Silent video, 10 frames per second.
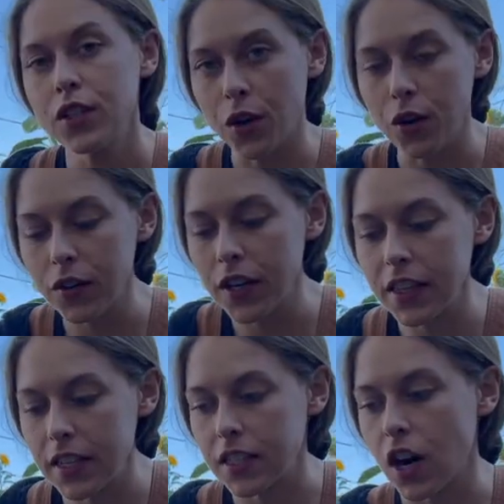So over
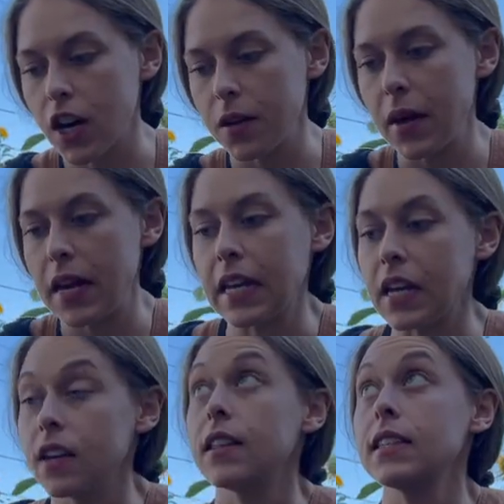in this garden bed
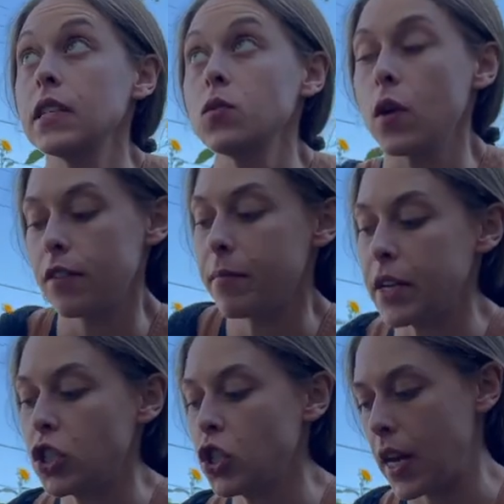here, this is one of
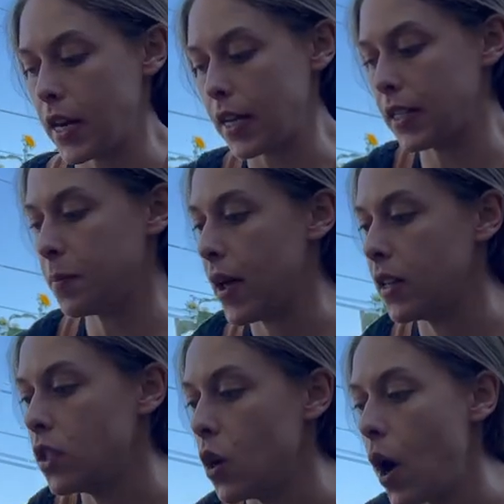my shadiest
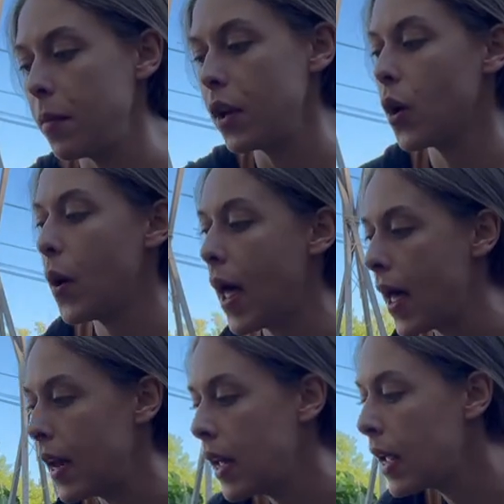beds. So I'm gonna go
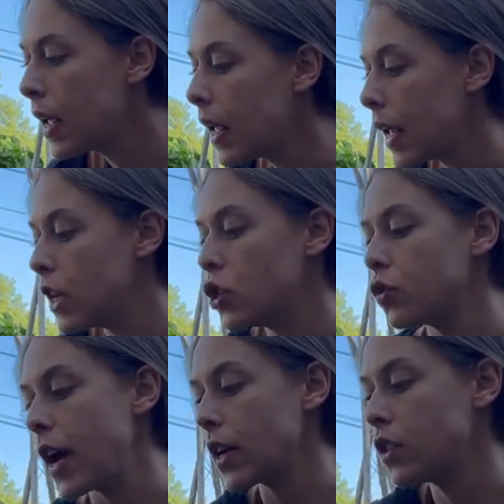ahead and
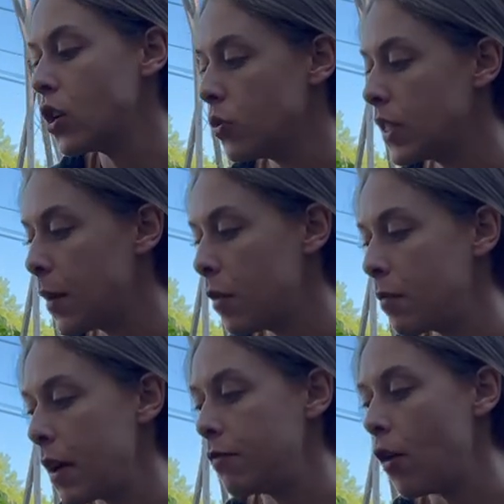direct sow some of
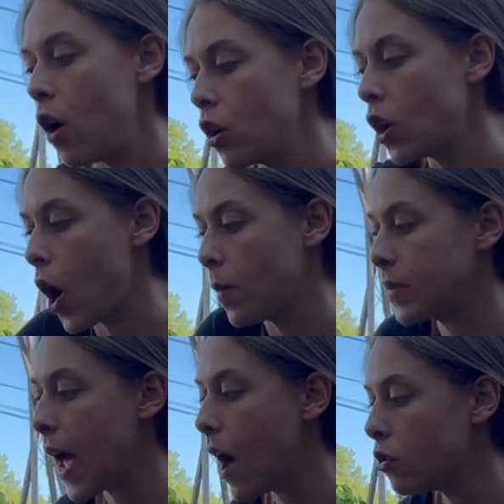my fall
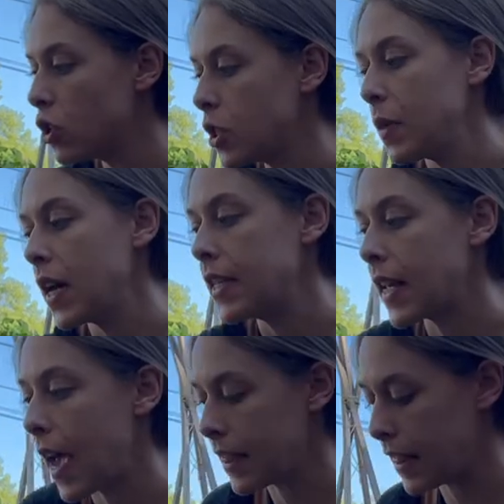crops out, just because
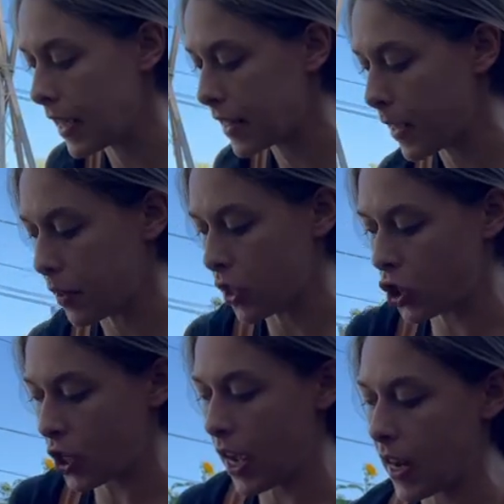I think some of the
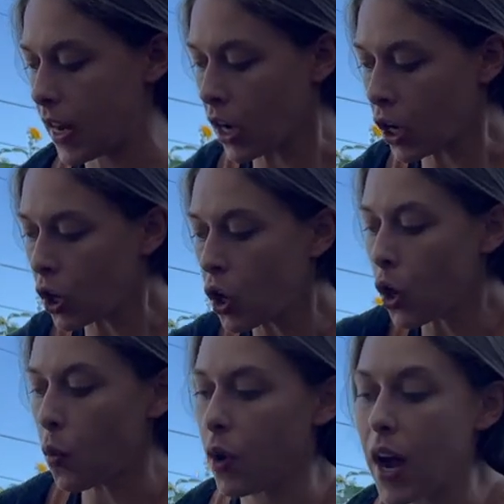shade
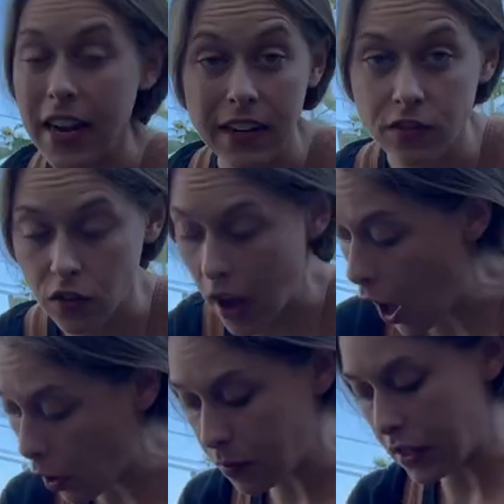will kind of
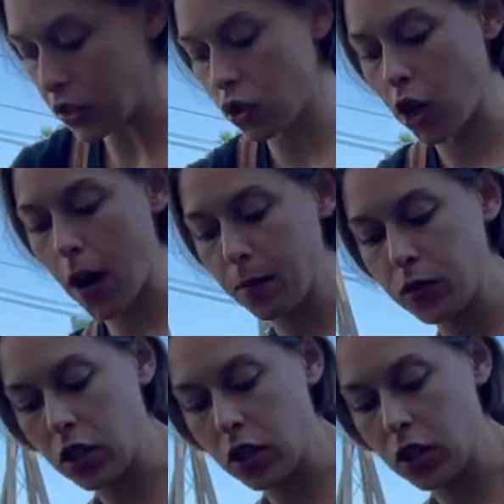help these crops